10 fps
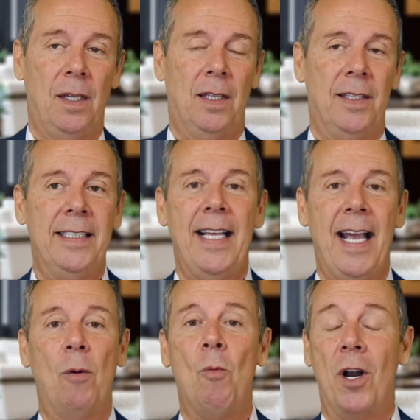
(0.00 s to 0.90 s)
Let's say
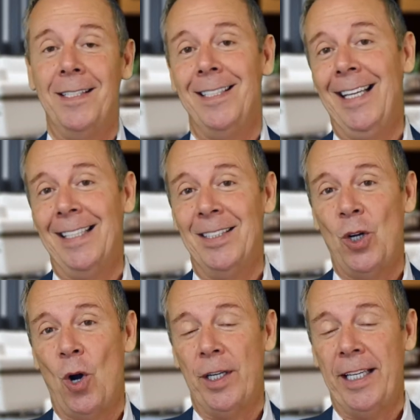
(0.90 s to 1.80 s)
I wanted to get to
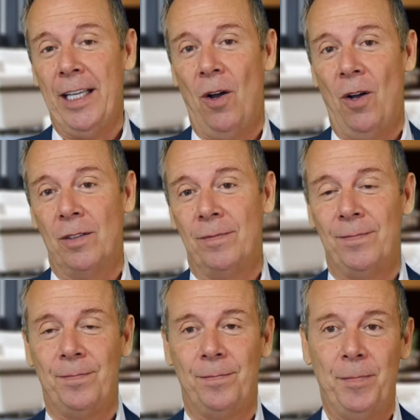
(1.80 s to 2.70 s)
Carnegie Hall
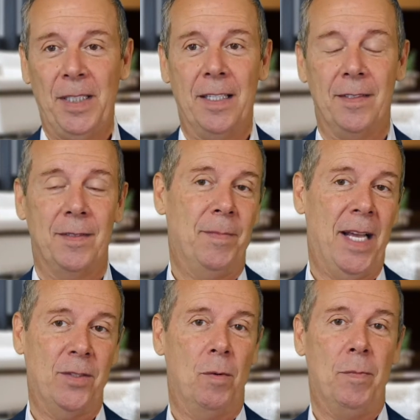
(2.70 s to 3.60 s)
because
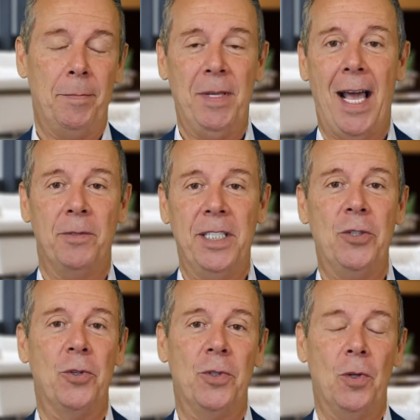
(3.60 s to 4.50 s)
that's what my piano
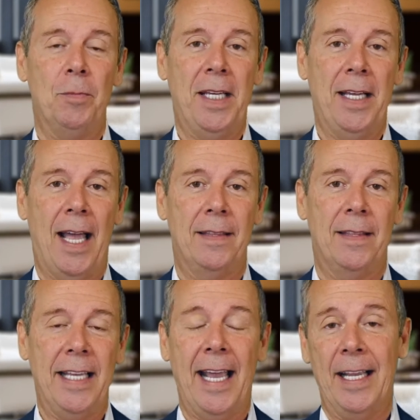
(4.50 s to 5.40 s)
teacher told me at
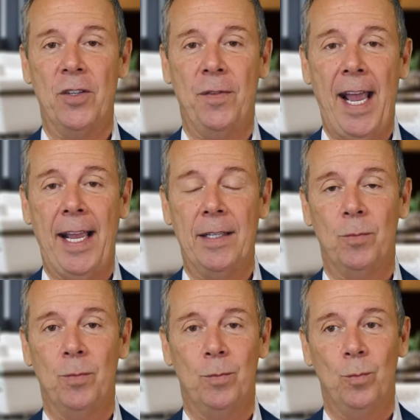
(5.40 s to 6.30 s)
the age of eight
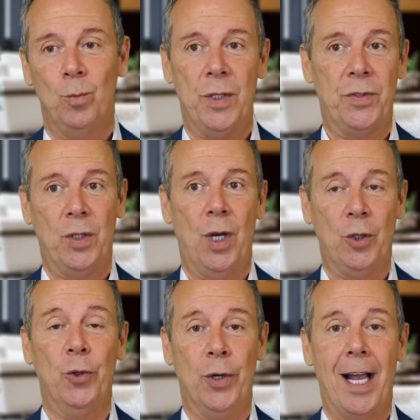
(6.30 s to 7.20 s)
was a, a
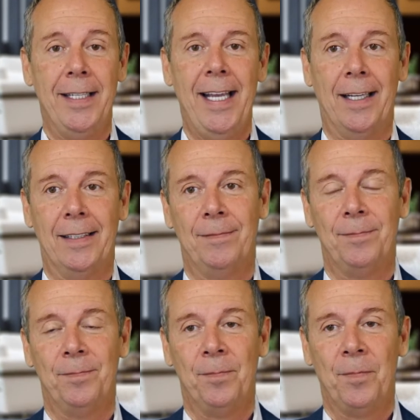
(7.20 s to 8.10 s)
good idea.
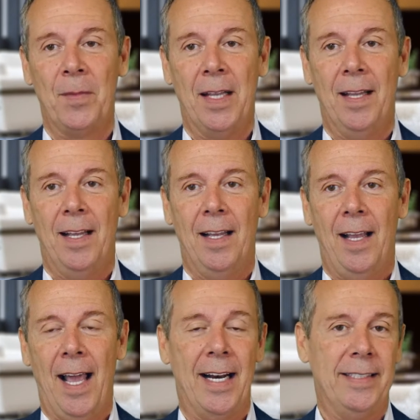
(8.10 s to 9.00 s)

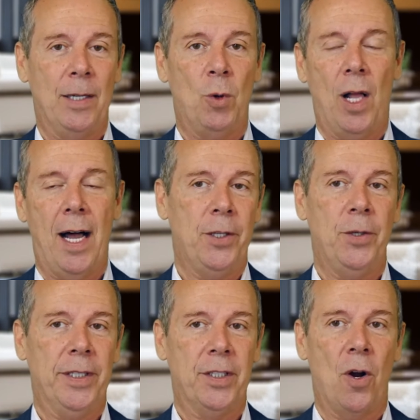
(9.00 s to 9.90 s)
And I said, well, how do you
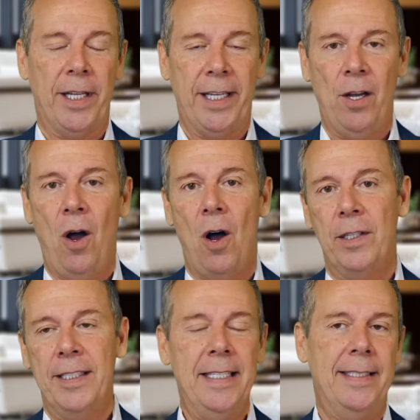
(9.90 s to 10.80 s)
get to Carnegie Hall?
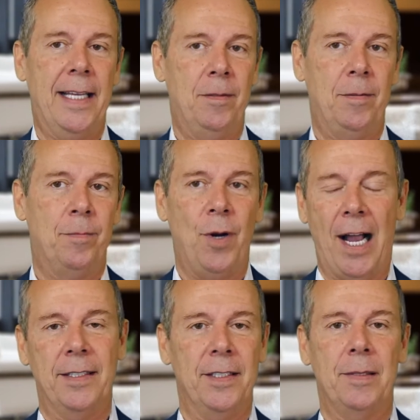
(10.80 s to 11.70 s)
And he said,
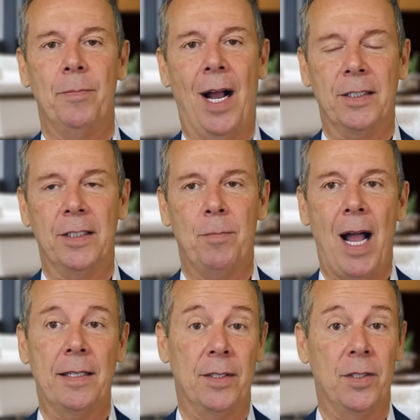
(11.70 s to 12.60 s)
practice, practice,
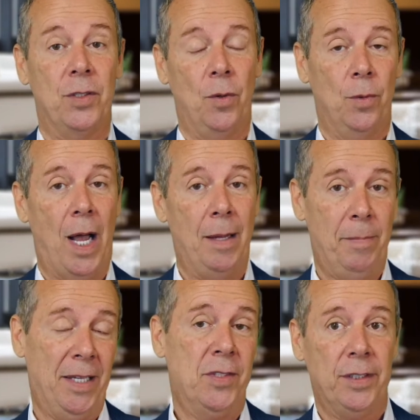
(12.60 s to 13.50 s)
practice. So I
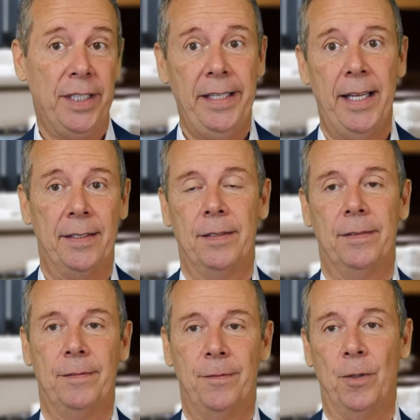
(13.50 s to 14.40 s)
basically did
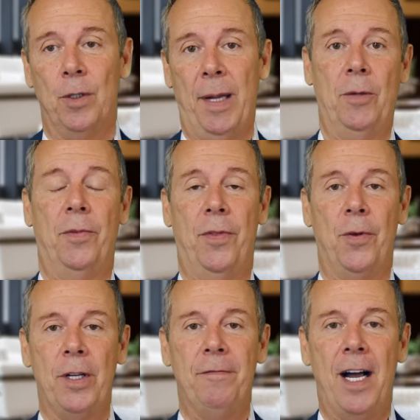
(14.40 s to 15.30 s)
for about
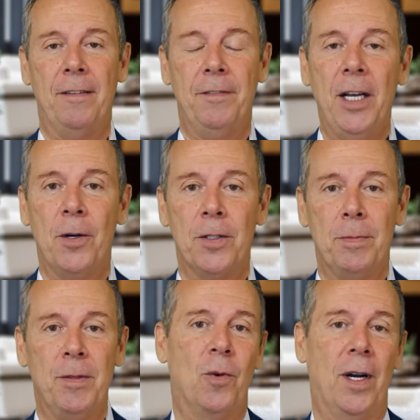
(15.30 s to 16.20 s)
thirty-five years
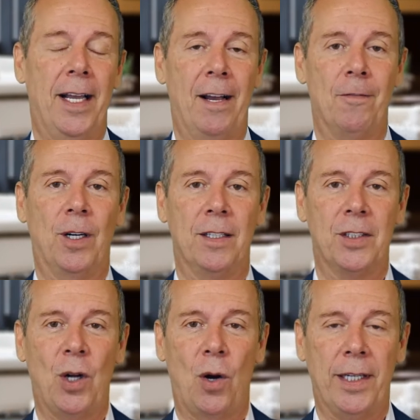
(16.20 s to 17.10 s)
before I ever got to
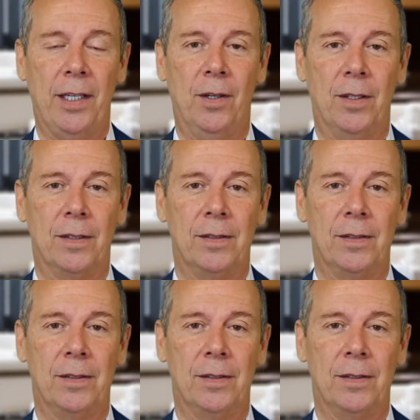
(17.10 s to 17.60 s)
Carnegie Hall.